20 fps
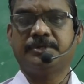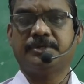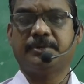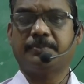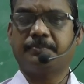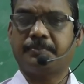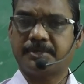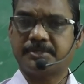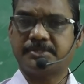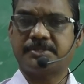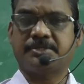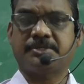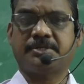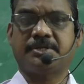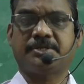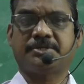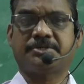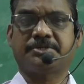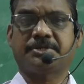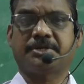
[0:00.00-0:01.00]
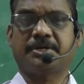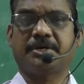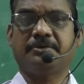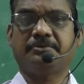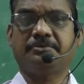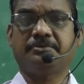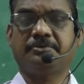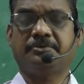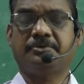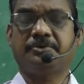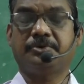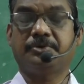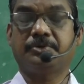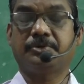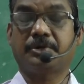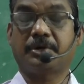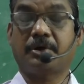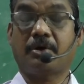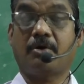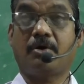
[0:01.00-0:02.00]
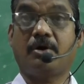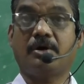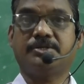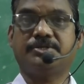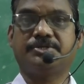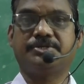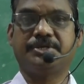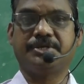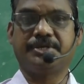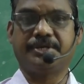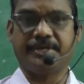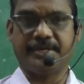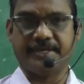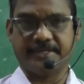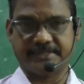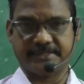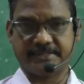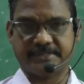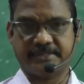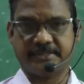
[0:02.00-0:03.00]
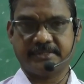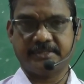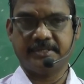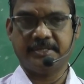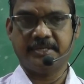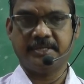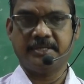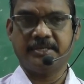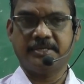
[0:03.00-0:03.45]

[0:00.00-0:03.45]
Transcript: representation of large areas,